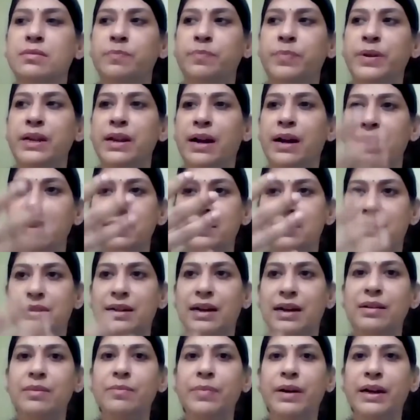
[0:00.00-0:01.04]
is
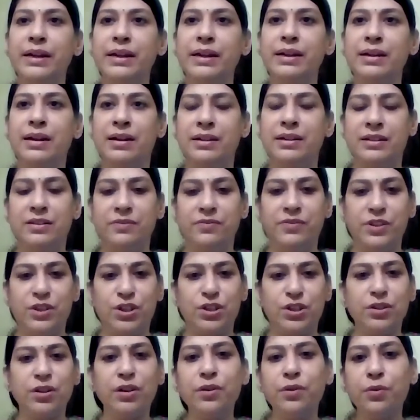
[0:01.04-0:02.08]
done by an
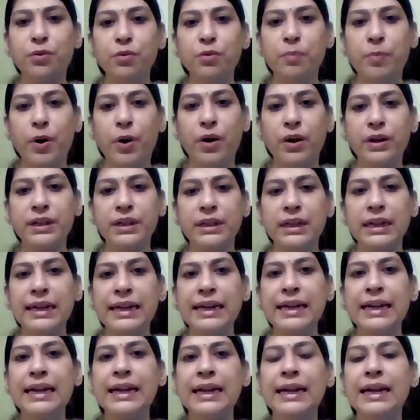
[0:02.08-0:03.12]
artificial robot,
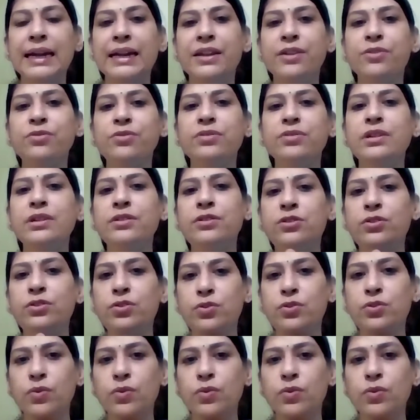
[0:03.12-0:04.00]
the